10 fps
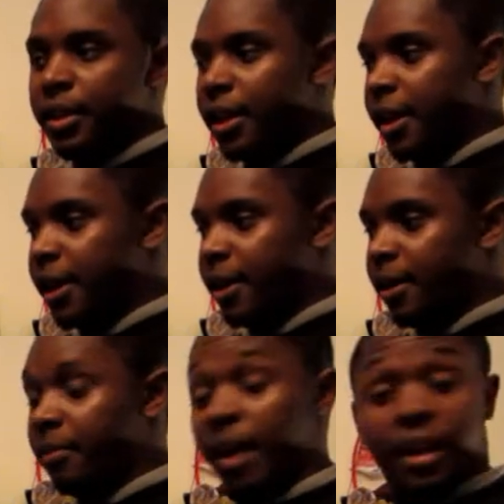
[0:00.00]

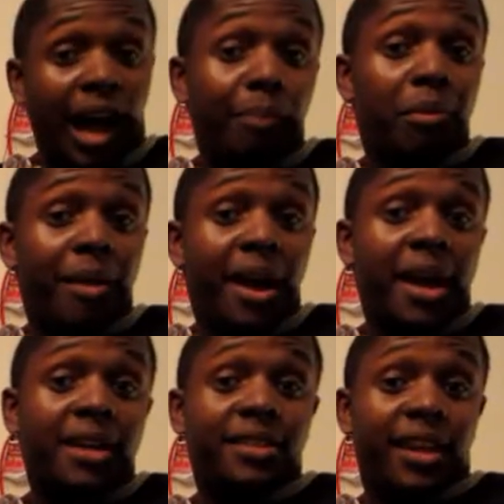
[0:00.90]
I
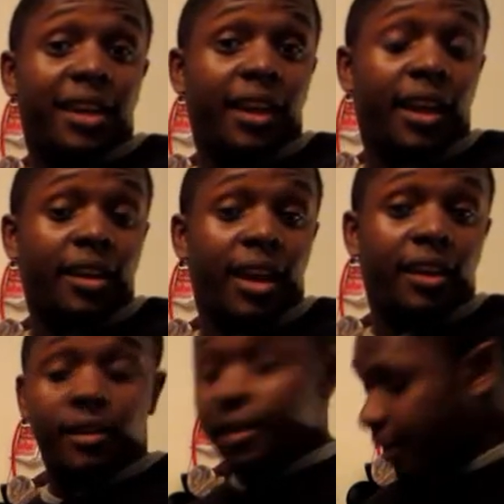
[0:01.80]
compromised
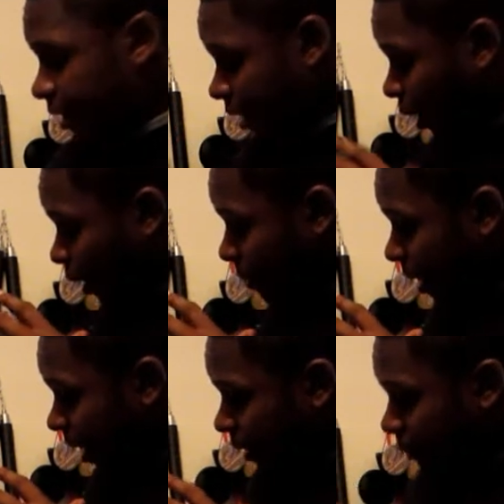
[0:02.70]
and all
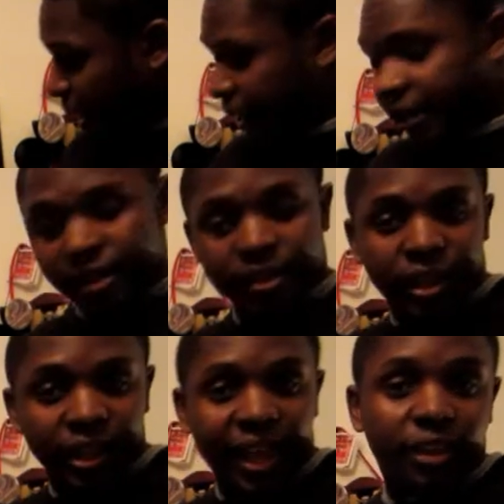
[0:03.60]
my good
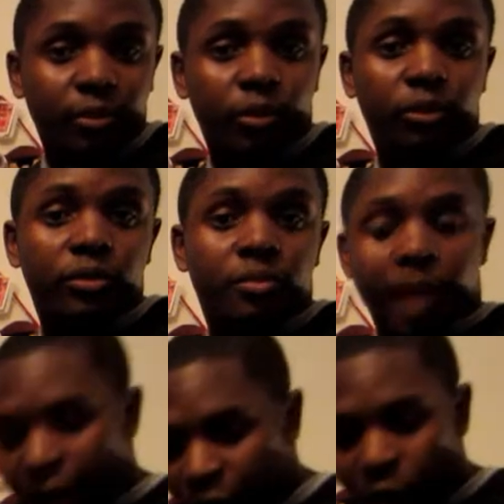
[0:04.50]
collectibles,
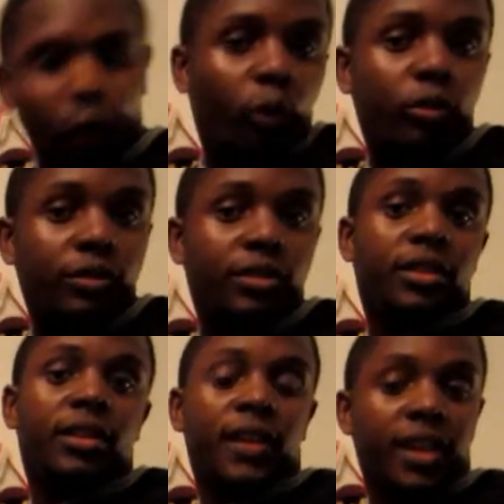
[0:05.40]
my gold
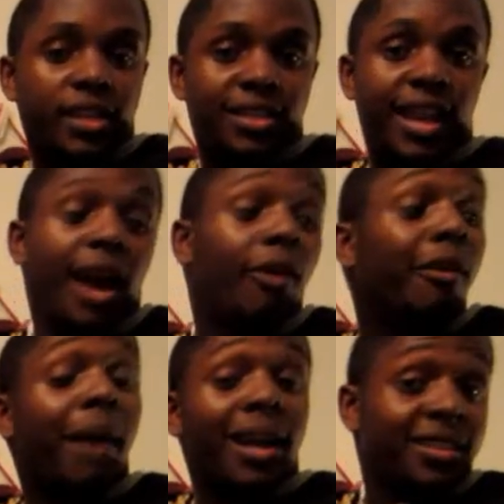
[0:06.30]
is now
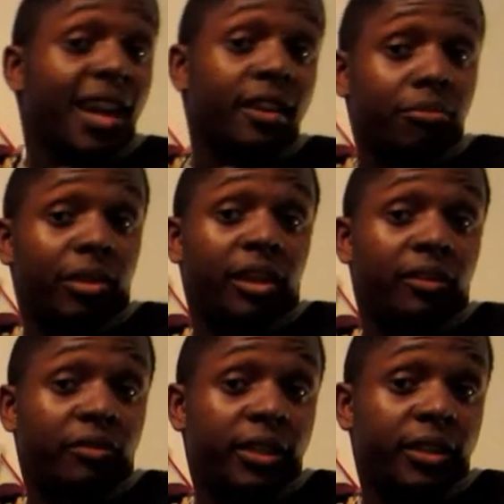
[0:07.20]
on my side of the bed
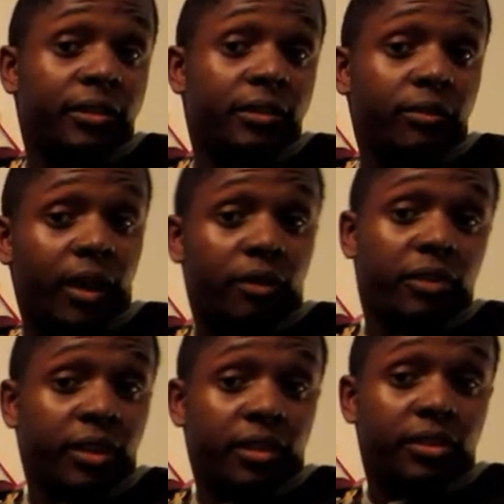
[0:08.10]
over here, right over
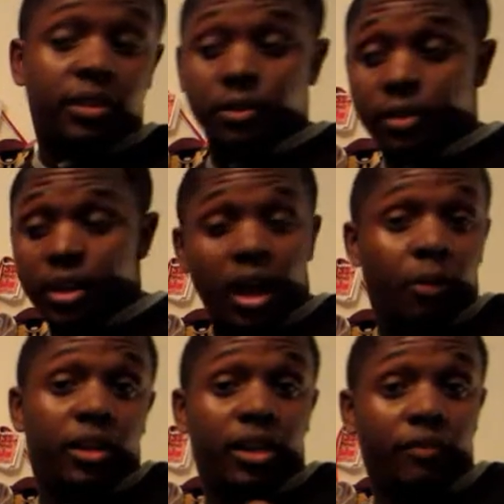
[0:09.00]
here. So I
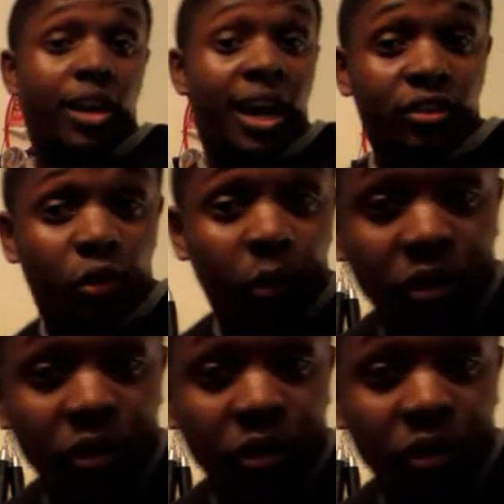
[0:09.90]
want to give you guys a quick